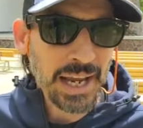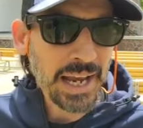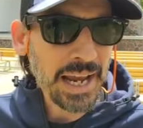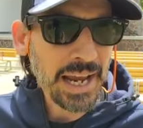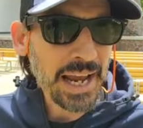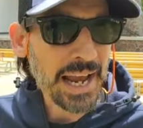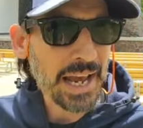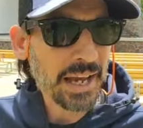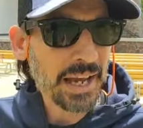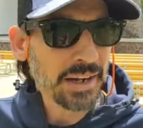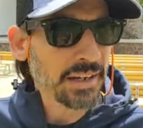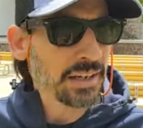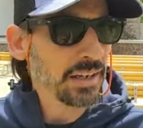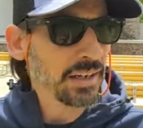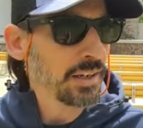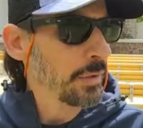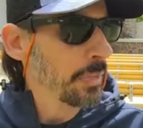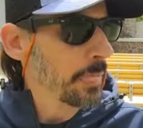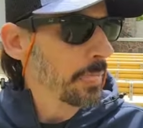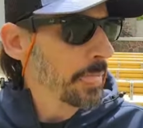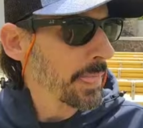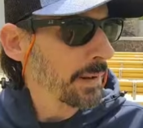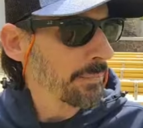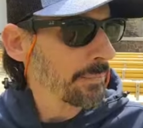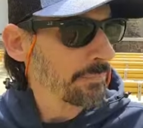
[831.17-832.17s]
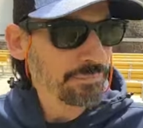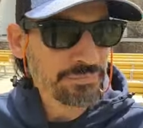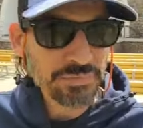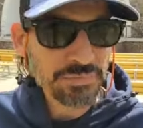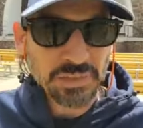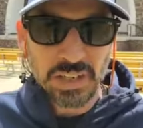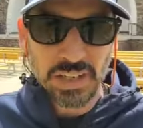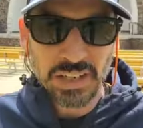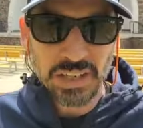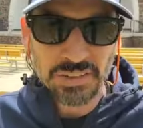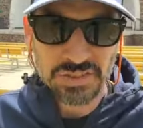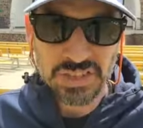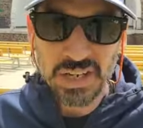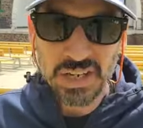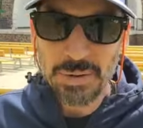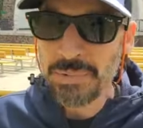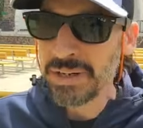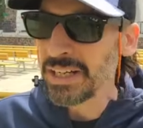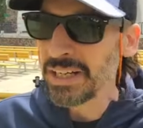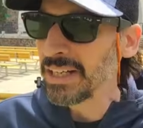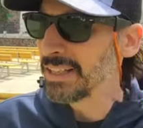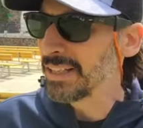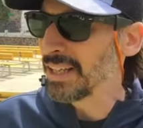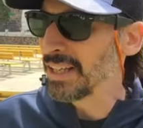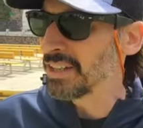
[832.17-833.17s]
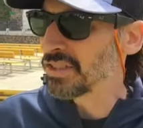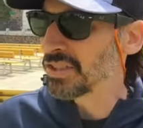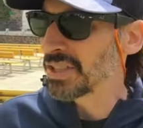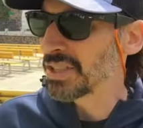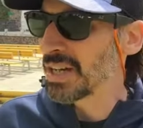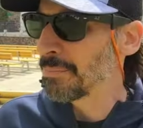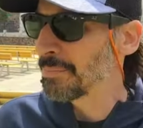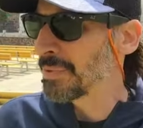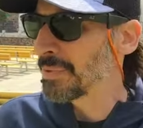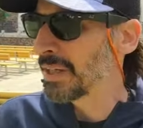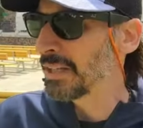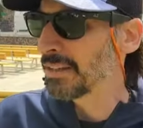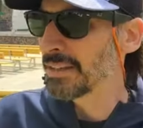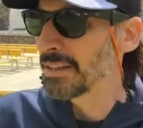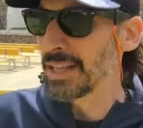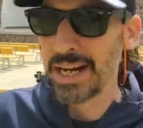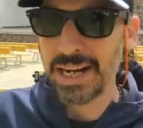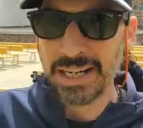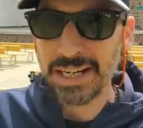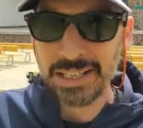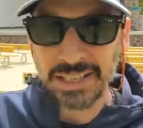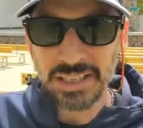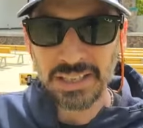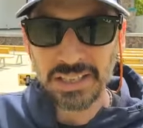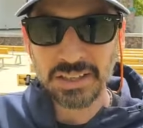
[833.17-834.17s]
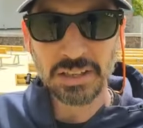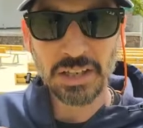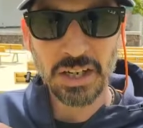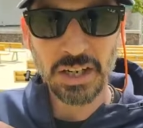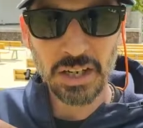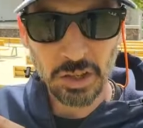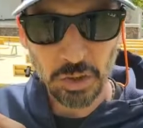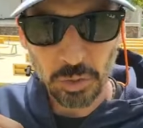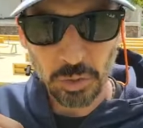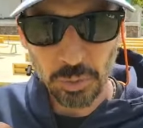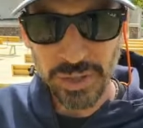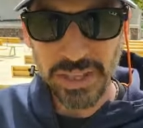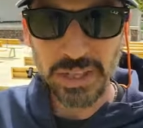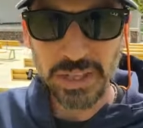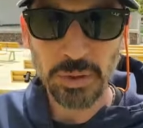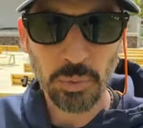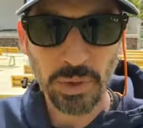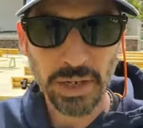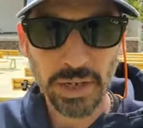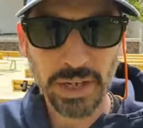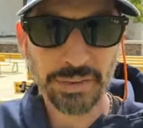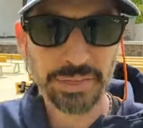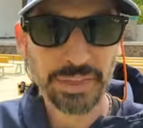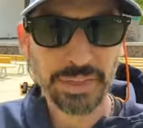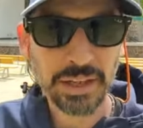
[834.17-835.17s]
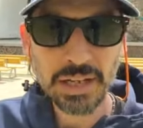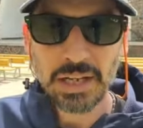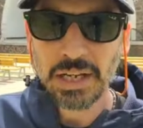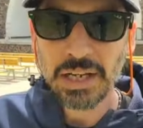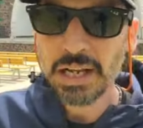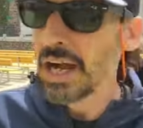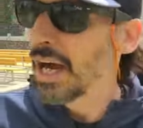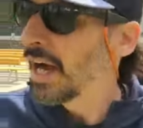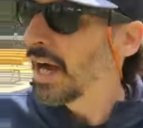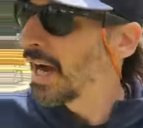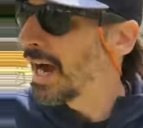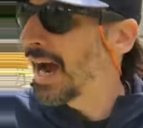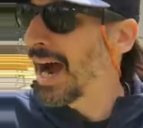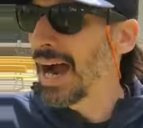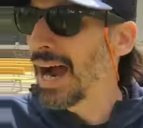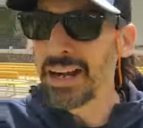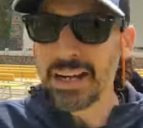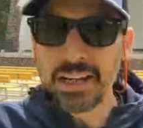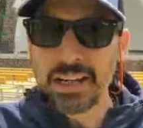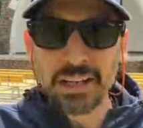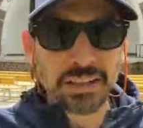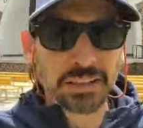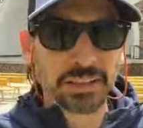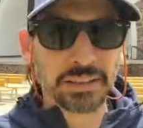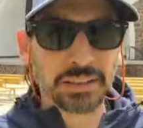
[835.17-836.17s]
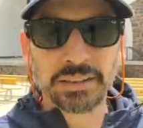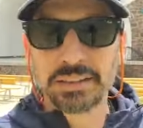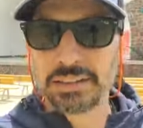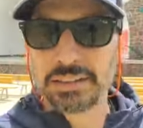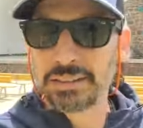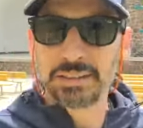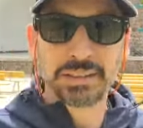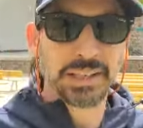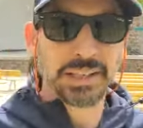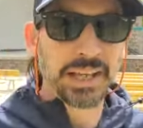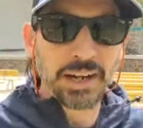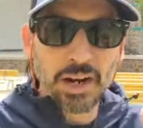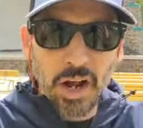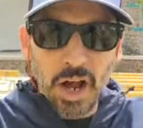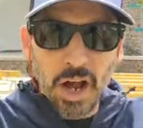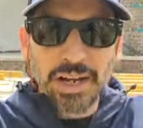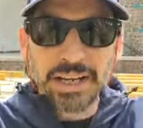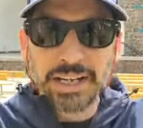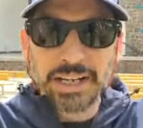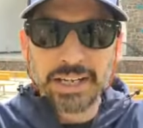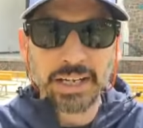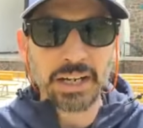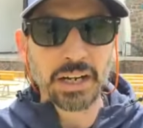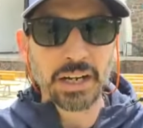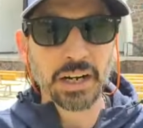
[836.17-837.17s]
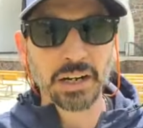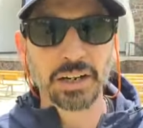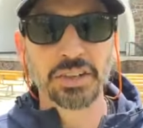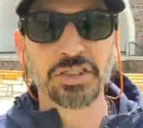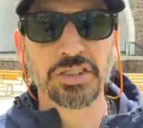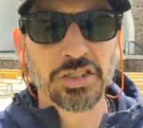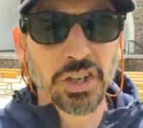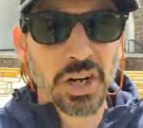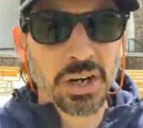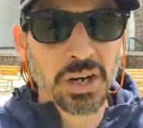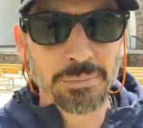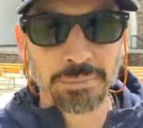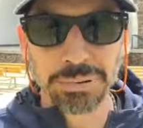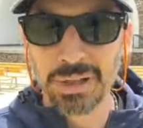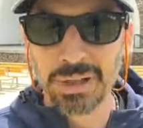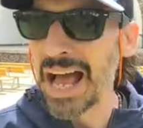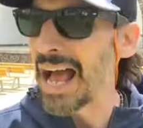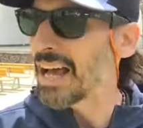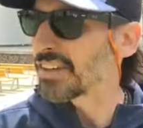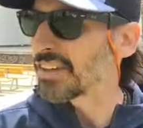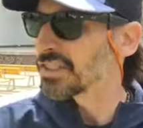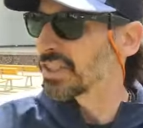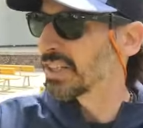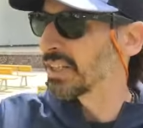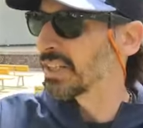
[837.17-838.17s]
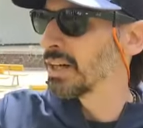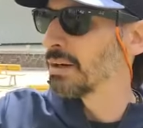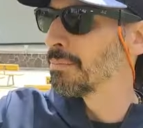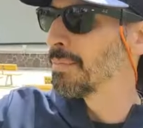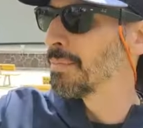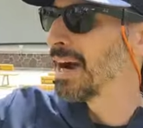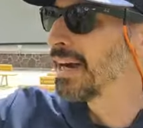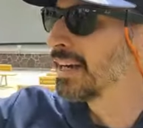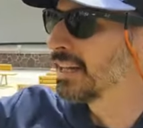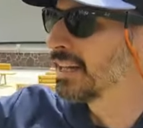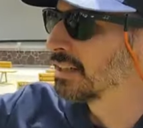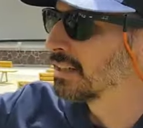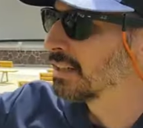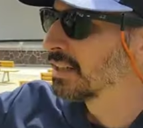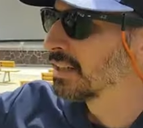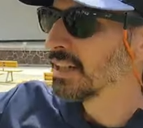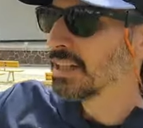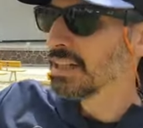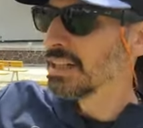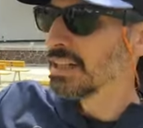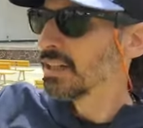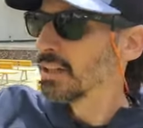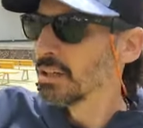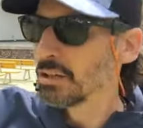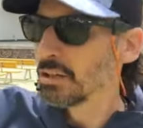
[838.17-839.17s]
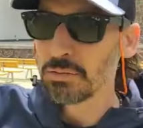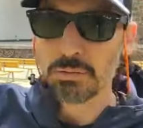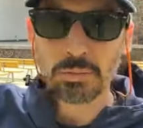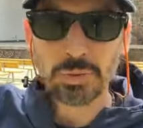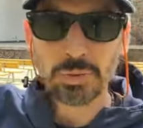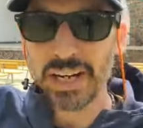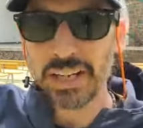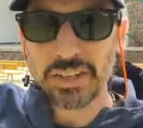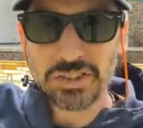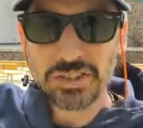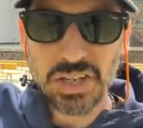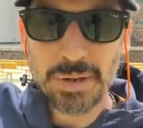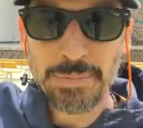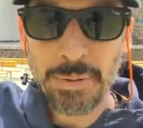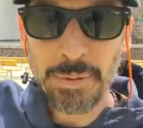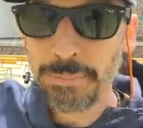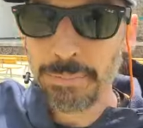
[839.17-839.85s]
And if somebody did something that I didn't agree with, I didn't get on here and start blasting them. I didn't raise up